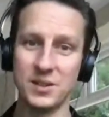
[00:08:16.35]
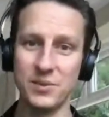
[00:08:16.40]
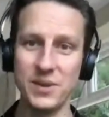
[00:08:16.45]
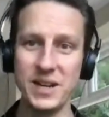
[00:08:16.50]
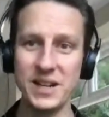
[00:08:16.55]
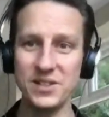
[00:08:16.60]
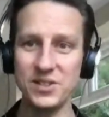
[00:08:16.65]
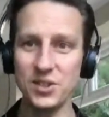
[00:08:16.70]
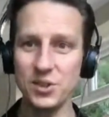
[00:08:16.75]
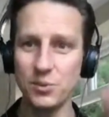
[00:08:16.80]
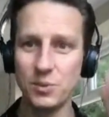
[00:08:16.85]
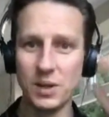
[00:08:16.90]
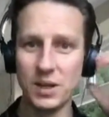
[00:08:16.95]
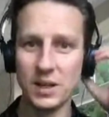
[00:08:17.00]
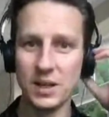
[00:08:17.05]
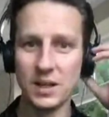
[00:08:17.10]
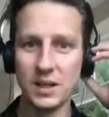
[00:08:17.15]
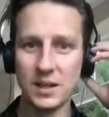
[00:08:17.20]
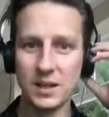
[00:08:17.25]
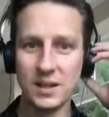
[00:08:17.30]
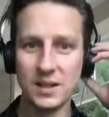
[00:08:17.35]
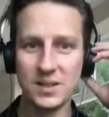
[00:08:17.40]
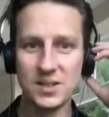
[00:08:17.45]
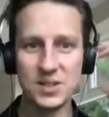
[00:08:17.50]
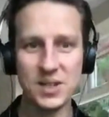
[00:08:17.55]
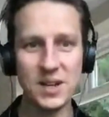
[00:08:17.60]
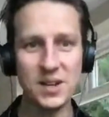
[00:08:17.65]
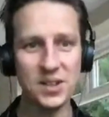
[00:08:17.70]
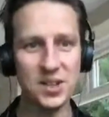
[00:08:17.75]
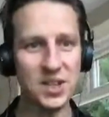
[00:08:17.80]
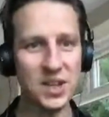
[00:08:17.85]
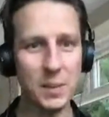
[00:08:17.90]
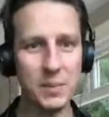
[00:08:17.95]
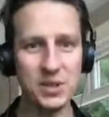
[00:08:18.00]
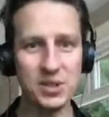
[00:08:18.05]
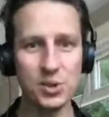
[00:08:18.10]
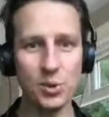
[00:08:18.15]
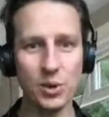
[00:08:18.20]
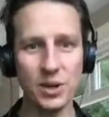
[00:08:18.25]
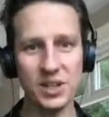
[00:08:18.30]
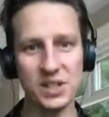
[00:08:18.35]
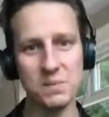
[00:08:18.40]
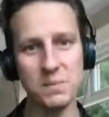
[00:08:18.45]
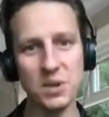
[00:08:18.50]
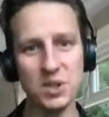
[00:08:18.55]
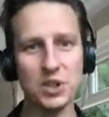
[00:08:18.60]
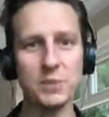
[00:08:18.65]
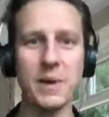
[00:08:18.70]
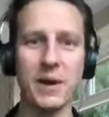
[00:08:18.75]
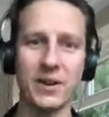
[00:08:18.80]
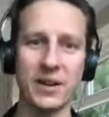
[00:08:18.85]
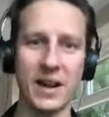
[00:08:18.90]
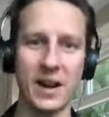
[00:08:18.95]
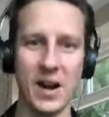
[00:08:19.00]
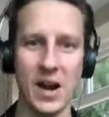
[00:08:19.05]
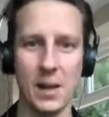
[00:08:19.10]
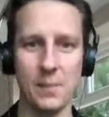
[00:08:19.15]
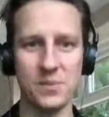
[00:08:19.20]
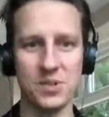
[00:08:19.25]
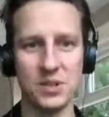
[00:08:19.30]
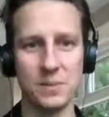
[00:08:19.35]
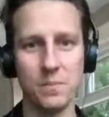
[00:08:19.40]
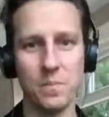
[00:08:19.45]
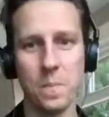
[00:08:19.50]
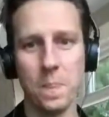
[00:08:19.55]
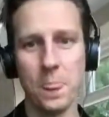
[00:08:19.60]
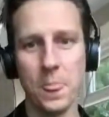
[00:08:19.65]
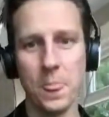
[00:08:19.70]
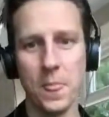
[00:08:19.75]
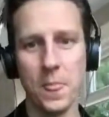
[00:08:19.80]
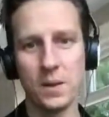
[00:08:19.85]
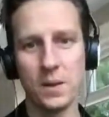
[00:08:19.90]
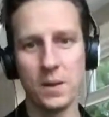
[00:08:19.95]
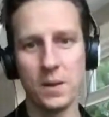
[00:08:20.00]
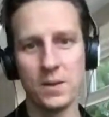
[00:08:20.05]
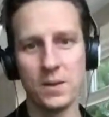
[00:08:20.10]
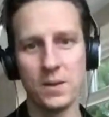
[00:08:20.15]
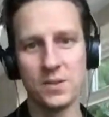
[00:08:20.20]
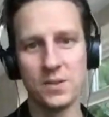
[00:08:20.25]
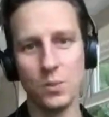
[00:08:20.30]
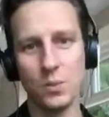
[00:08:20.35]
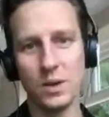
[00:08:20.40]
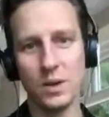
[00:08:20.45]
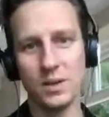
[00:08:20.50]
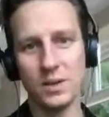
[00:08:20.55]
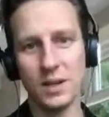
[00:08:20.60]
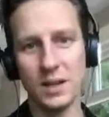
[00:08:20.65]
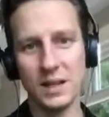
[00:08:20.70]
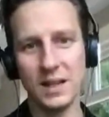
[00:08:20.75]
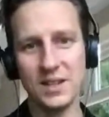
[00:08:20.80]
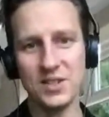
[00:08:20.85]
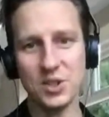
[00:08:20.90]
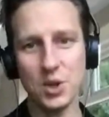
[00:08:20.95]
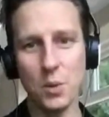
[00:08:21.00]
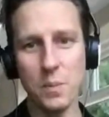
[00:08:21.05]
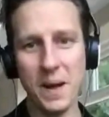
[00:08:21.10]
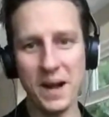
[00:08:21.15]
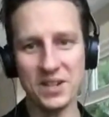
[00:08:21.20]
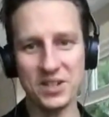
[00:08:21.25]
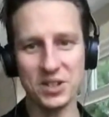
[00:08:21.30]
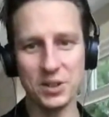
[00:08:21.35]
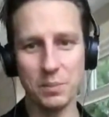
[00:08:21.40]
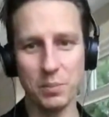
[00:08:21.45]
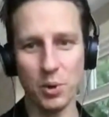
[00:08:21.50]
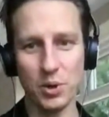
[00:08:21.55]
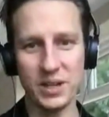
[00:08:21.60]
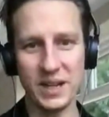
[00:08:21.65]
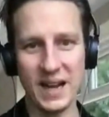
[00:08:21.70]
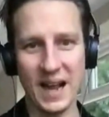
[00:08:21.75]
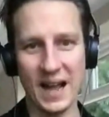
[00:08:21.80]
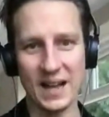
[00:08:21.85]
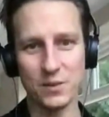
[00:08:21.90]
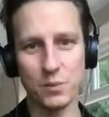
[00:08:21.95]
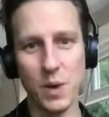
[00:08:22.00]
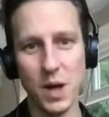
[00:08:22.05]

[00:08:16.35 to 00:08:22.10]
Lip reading: Really do. Didn't think I'd be talking as much about Garrett Hampson. So let's go back to the point in hand.